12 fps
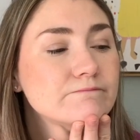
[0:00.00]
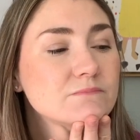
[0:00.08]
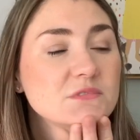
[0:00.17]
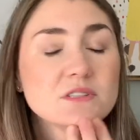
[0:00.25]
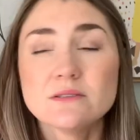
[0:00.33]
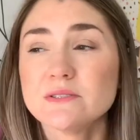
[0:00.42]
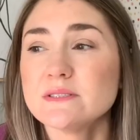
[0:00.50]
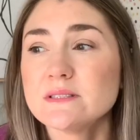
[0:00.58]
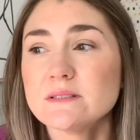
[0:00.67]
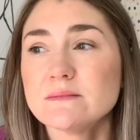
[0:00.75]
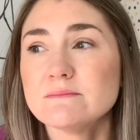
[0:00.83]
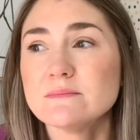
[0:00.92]
there's
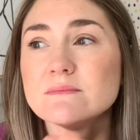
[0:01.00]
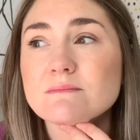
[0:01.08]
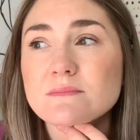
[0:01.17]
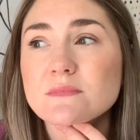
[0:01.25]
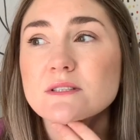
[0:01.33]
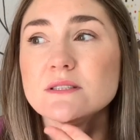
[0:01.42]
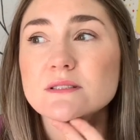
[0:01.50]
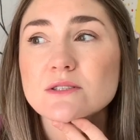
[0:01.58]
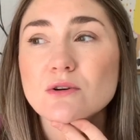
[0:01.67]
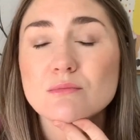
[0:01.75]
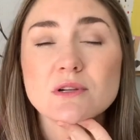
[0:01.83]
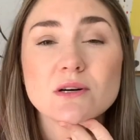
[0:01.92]
the
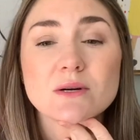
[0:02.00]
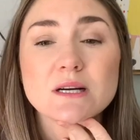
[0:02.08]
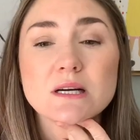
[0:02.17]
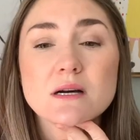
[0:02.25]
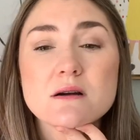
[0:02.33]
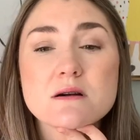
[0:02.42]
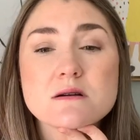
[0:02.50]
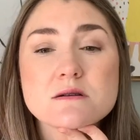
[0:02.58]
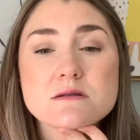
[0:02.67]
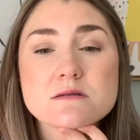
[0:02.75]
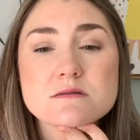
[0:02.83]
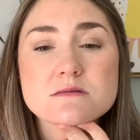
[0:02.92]
snowblower.
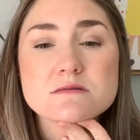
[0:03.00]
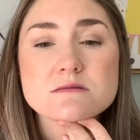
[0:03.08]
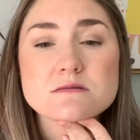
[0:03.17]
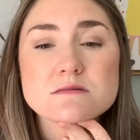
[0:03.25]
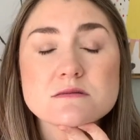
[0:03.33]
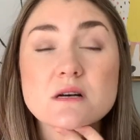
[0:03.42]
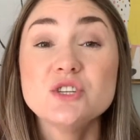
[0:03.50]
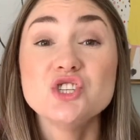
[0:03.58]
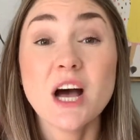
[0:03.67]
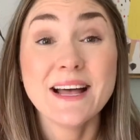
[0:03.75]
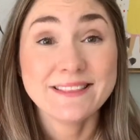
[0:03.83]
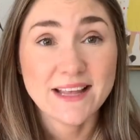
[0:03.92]

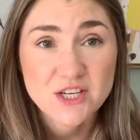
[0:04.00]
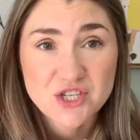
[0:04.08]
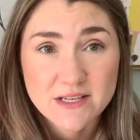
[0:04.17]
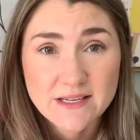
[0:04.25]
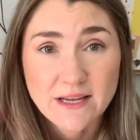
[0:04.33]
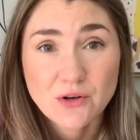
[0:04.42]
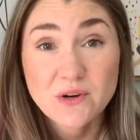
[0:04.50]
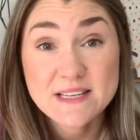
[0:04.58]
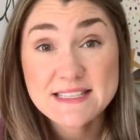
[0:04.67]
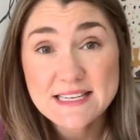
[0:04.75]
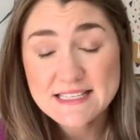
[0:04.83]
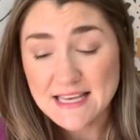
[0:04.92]
John Legend and
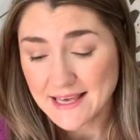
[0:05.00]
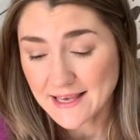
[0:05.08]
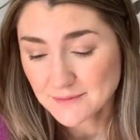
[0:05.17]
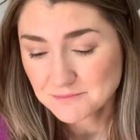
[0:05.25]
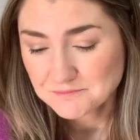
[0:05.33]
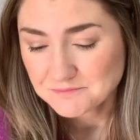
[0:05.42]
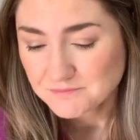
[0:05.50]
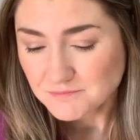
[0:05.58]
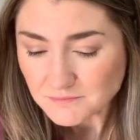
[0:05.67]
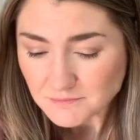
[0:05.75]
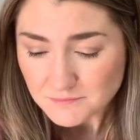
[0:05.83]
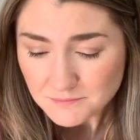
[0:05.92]
Chrissy Teigen.
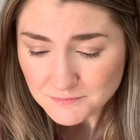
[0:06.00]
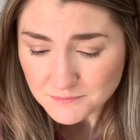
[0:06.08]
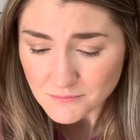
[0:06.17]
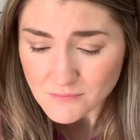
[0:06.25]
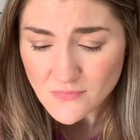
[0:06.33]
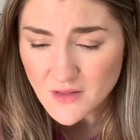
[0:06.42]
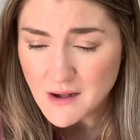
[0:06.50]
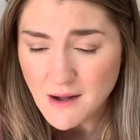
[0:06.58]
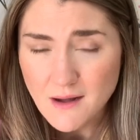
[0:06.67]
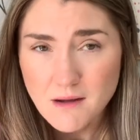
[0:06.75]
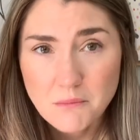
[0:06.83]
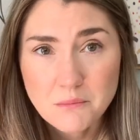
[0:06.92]

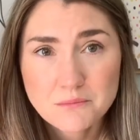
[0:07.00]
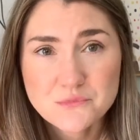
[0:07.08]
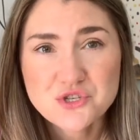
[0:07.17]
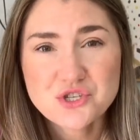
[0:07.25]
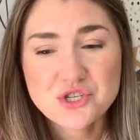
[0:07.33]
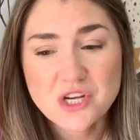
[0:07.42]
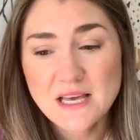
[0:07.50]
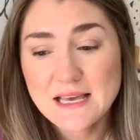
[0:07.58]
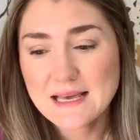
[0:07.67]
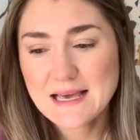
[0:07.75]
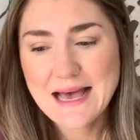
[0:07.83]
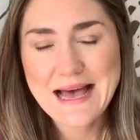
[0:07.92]
Um,
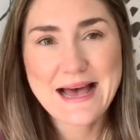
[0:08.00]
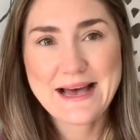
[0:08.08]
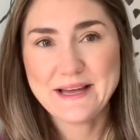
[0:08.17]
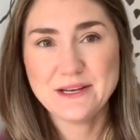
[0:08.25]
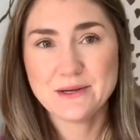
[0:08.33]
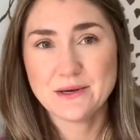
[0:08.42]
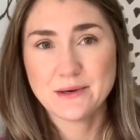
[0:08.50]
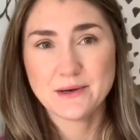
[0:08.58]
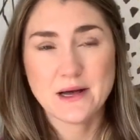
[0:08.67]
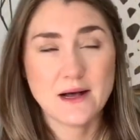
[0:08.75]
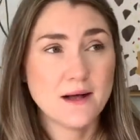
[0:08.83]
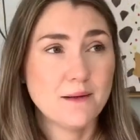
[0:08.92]
she had,
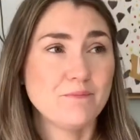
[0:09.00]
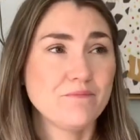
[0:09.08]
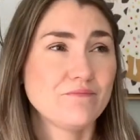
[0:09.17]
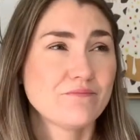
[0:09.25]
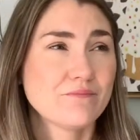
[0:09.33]
um,